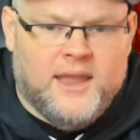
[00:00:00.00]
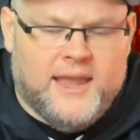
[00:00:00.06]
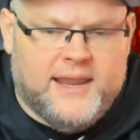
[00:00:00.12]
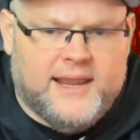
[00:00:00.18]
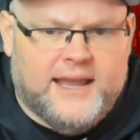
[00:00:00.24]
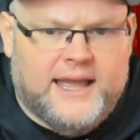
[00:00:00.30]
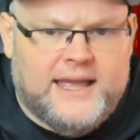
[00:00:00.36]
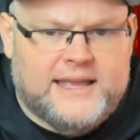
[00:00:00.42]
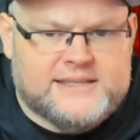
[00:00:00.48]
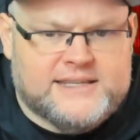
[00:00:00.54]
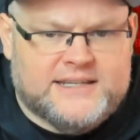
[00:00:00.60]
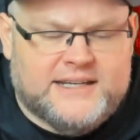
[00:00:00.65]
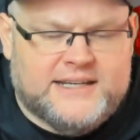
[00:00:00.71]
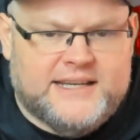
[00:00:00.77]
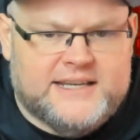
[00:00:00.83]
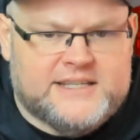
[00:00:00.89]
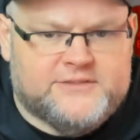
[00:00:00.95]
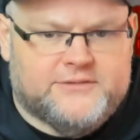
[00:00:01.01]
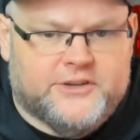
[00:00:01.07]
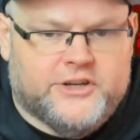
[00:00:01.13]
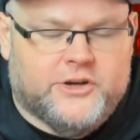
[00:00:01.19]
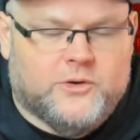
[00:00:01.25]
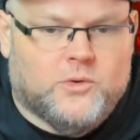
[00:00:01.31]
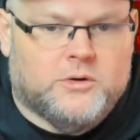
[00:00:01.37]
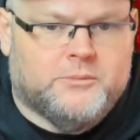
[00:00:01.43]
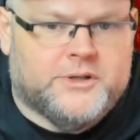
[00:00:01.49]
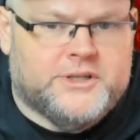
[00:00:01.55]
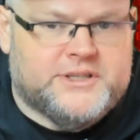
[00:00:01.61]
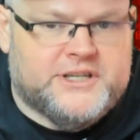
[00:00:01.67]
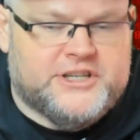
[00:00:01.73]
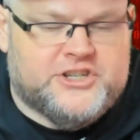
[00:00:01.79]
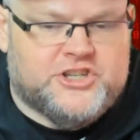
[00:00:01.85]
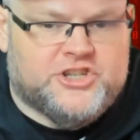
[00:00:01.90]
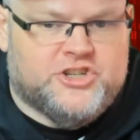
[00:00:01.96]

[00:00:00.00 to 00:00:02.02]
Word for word: Hey guys, in today's video, we're going to be teaching